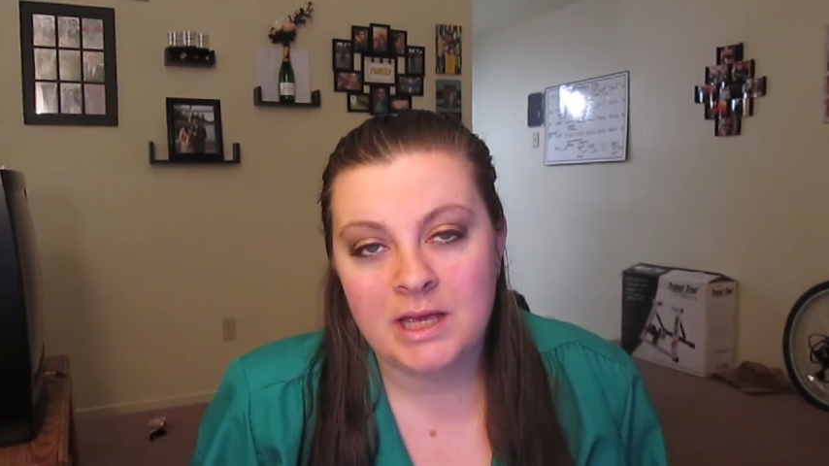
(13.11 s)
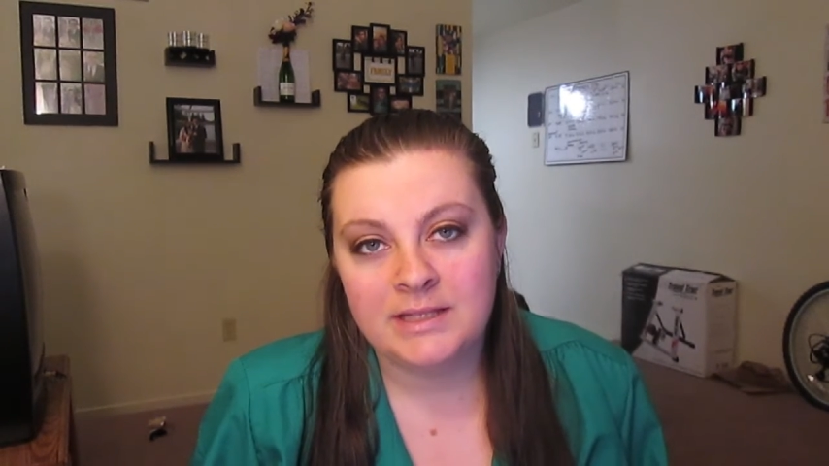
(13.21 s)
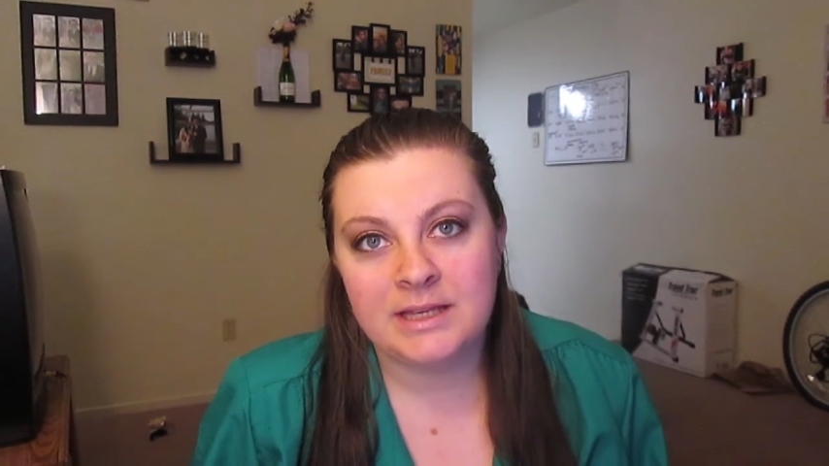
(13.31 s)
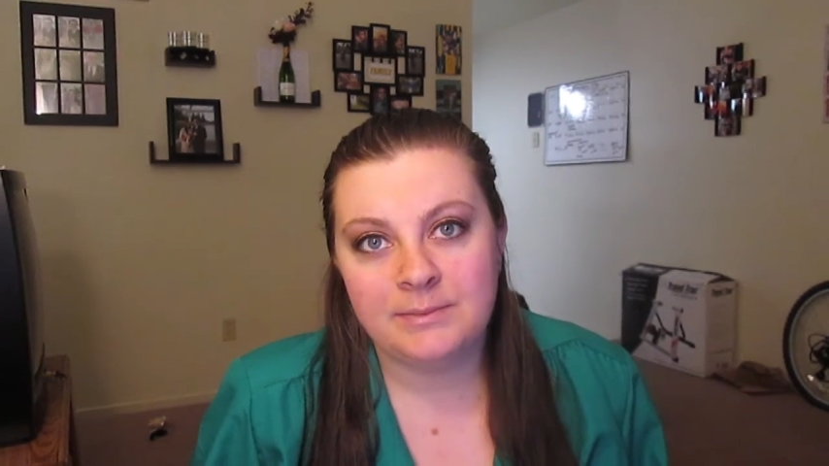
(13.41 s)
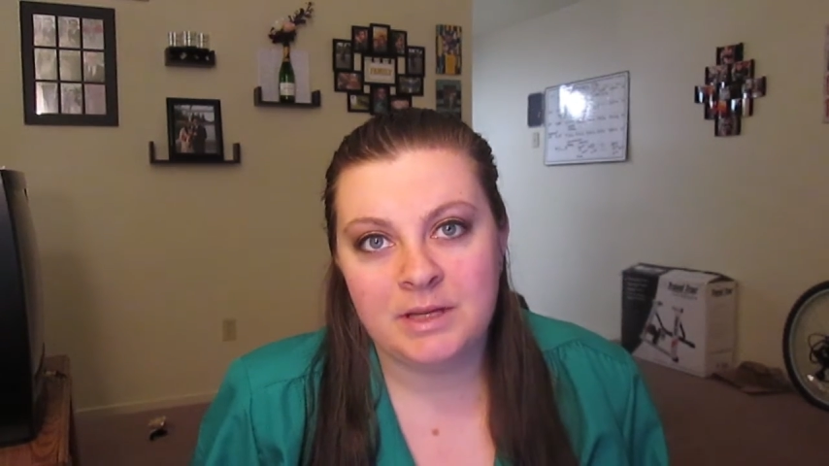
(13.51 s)

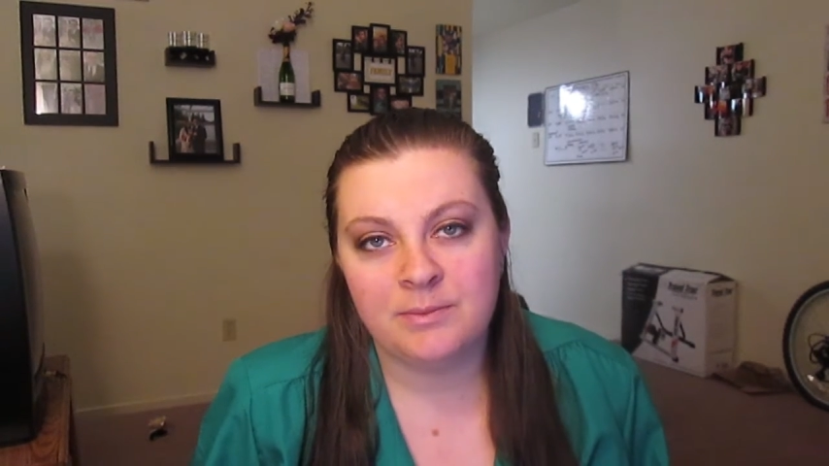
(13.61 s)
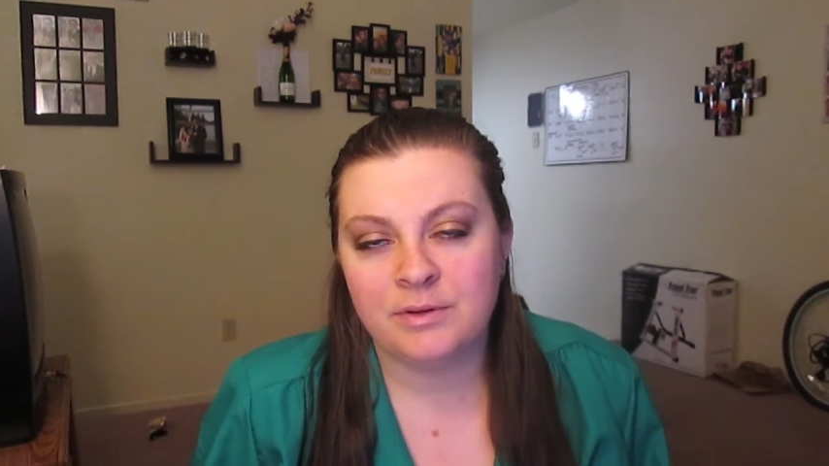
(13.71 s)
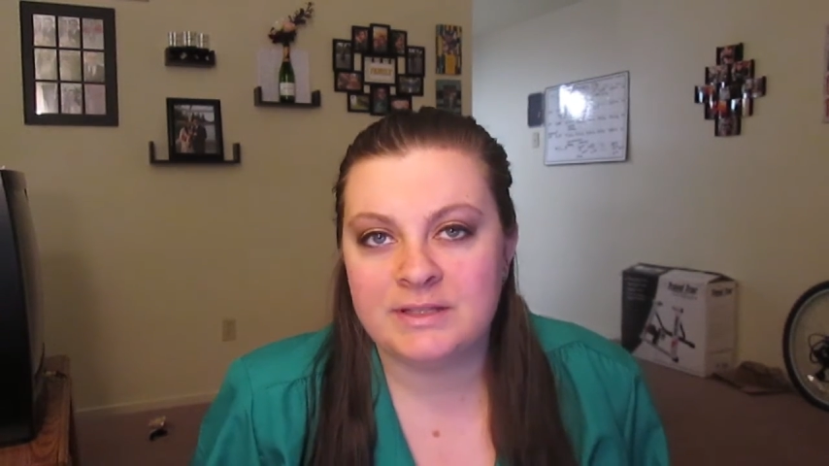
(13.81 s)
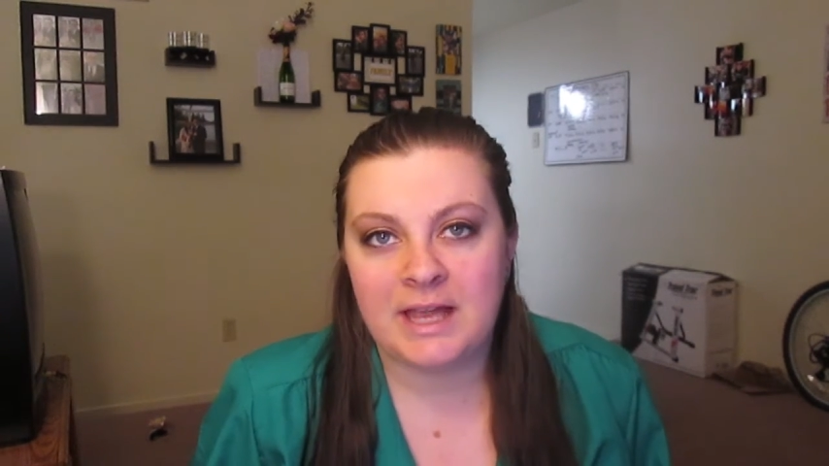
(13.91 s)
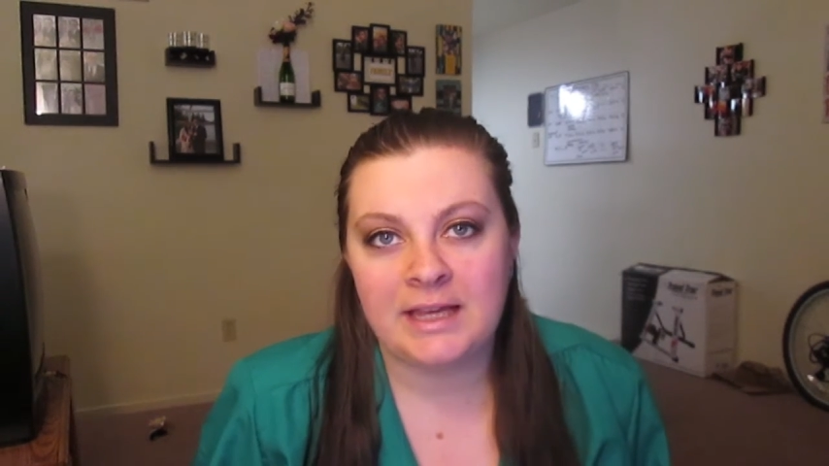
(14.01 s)
September
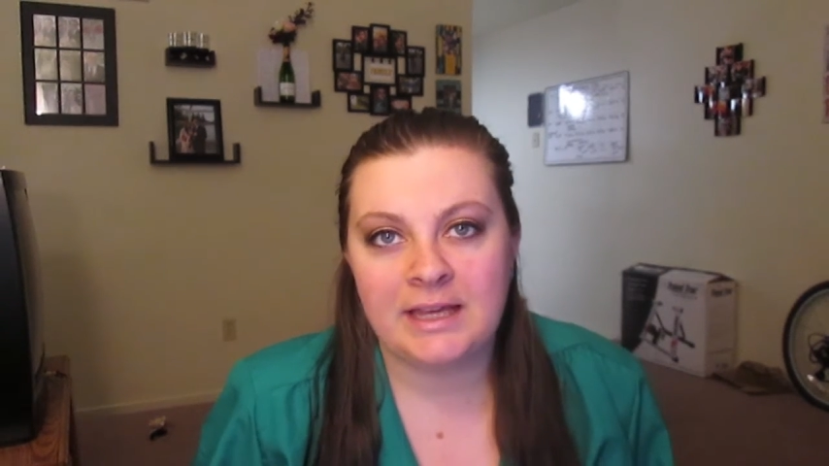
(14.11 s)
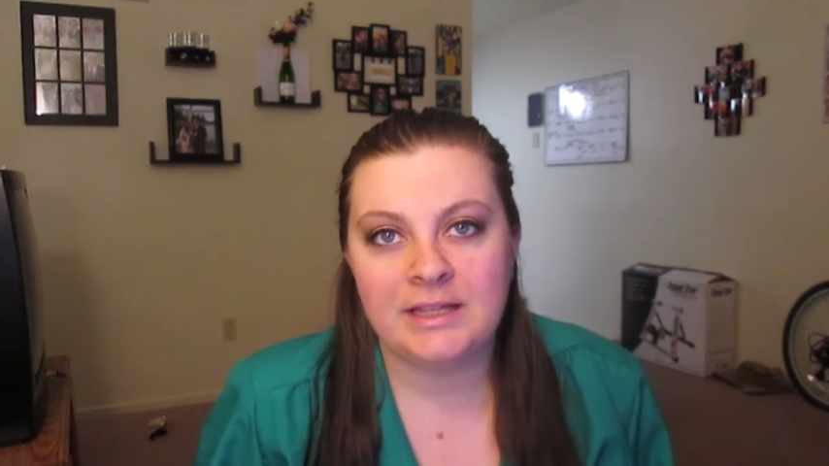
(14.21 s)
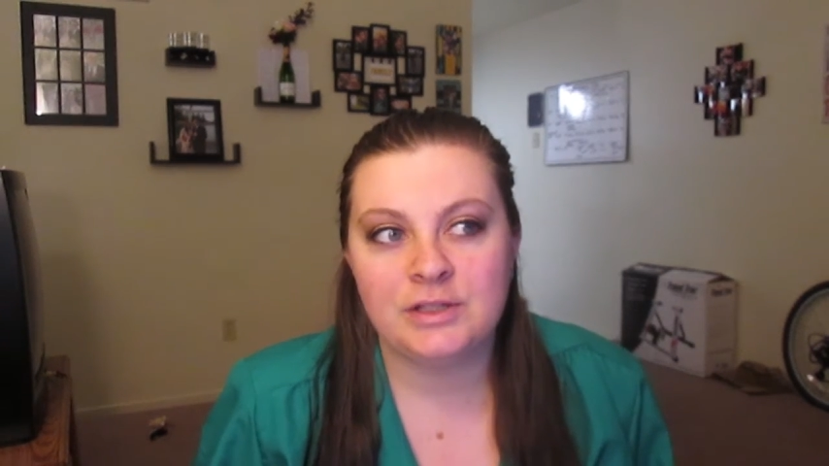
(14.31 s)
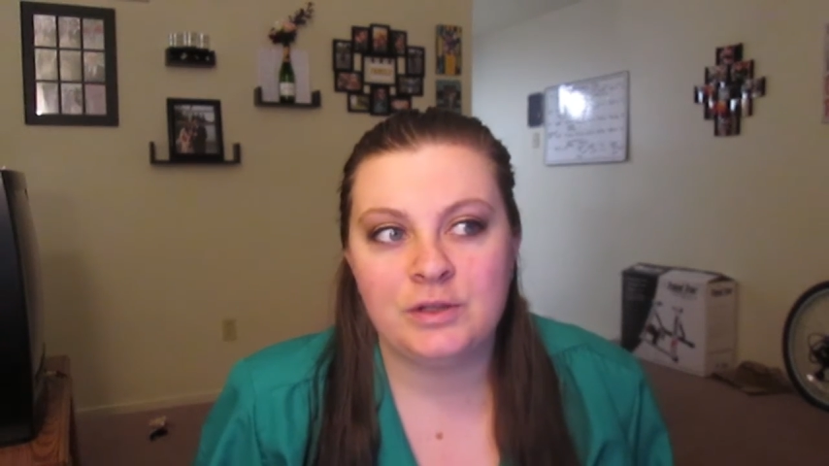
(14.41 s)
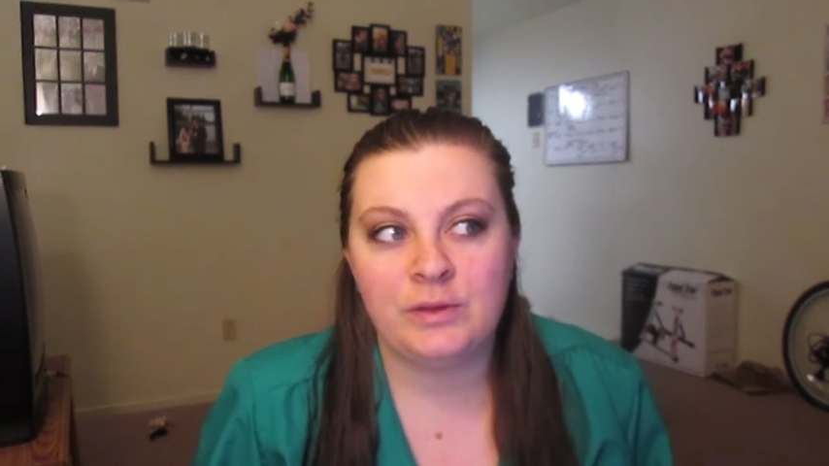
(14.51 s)

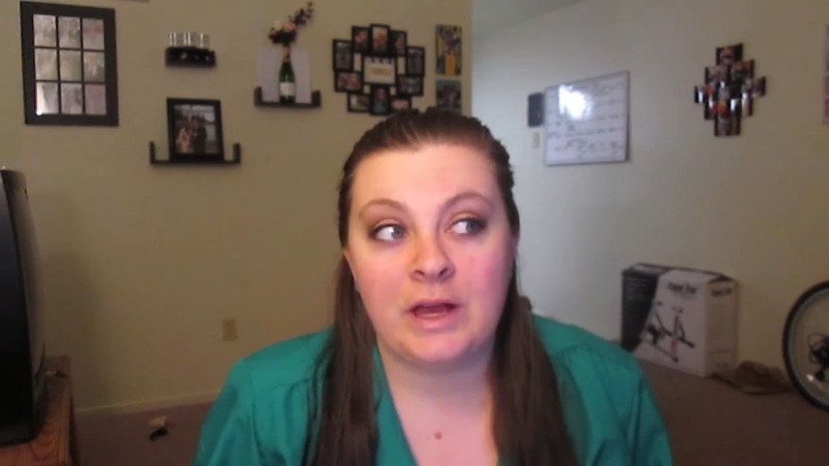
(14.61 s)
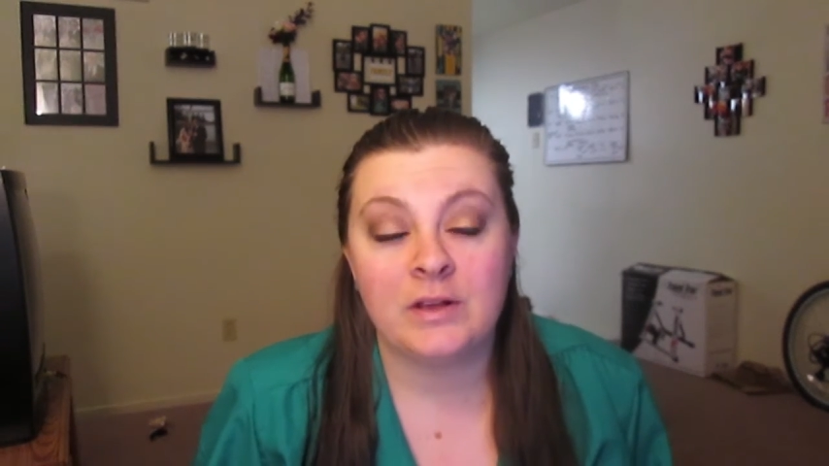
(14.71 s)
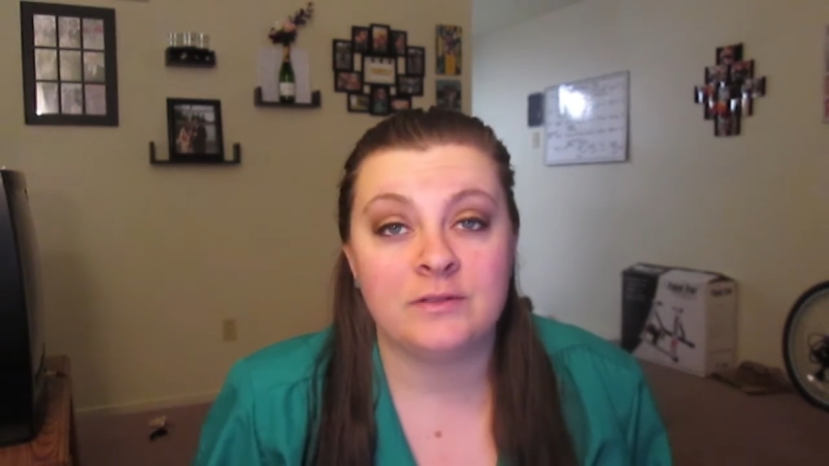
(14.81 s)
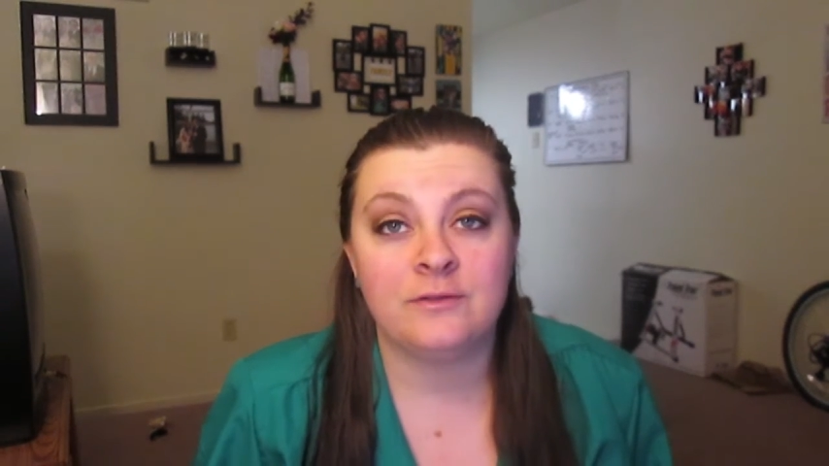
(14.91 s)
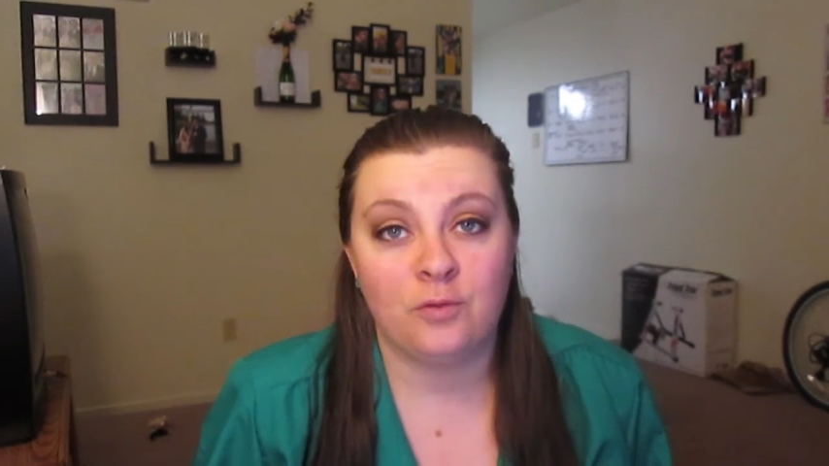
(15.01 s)
2nd,
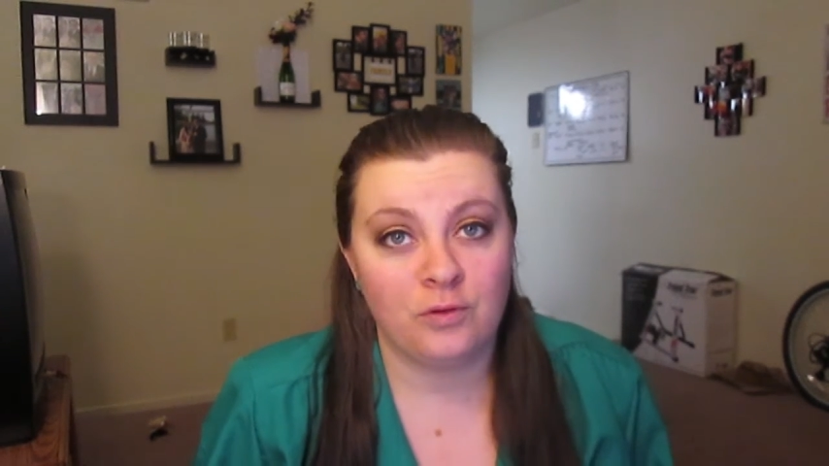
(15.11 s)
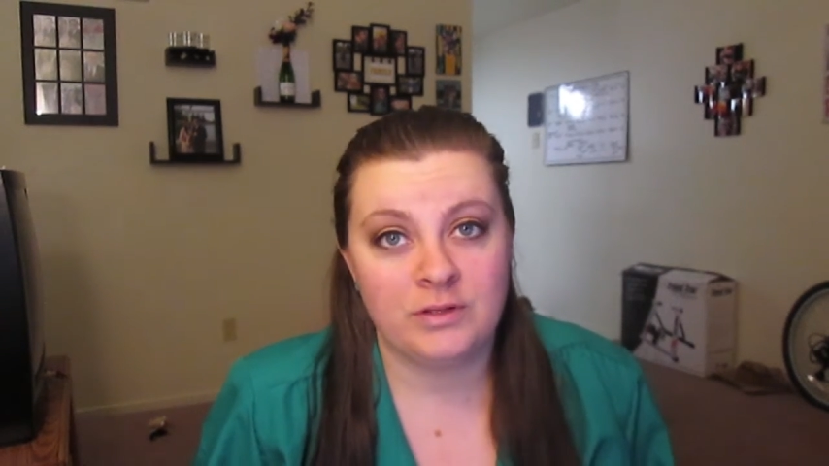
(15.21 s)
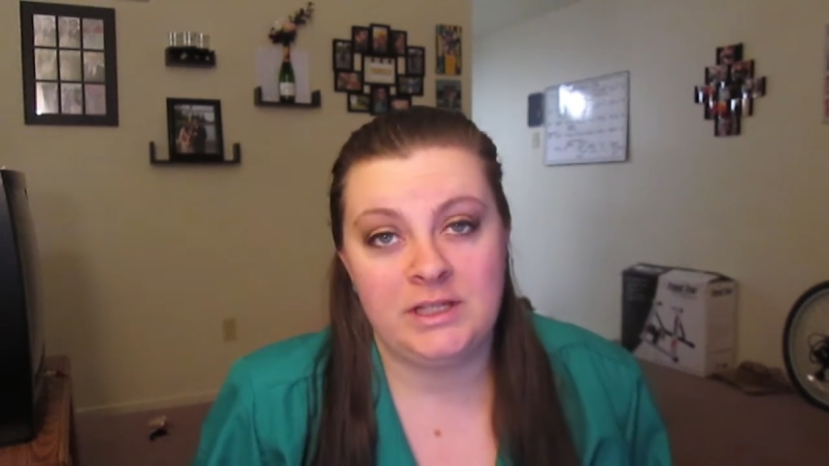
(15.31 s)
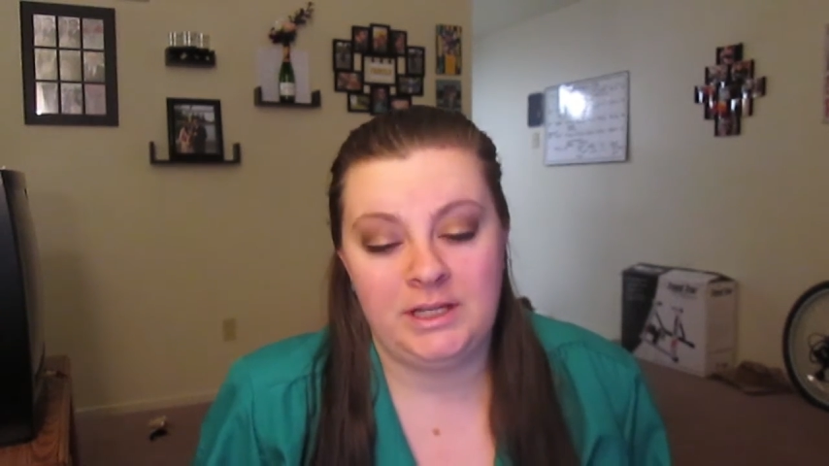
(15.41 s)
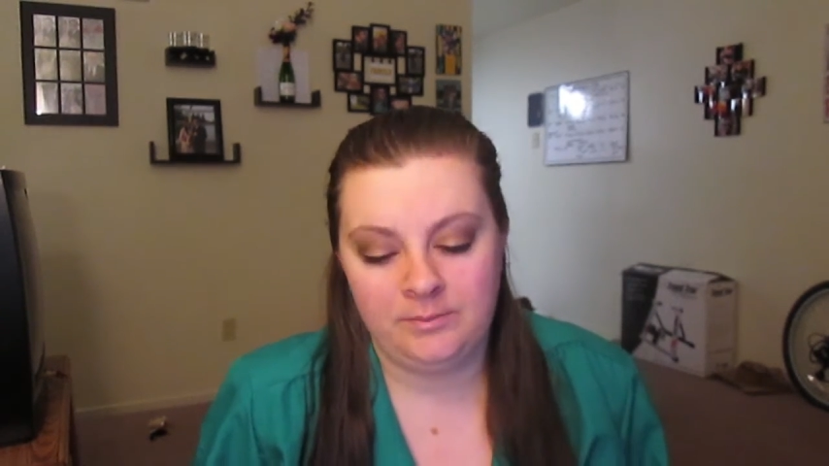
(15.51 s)

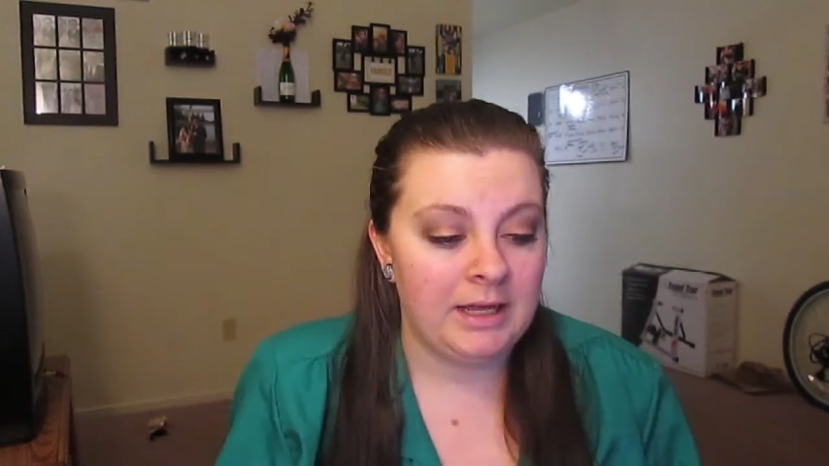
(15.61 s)
2014.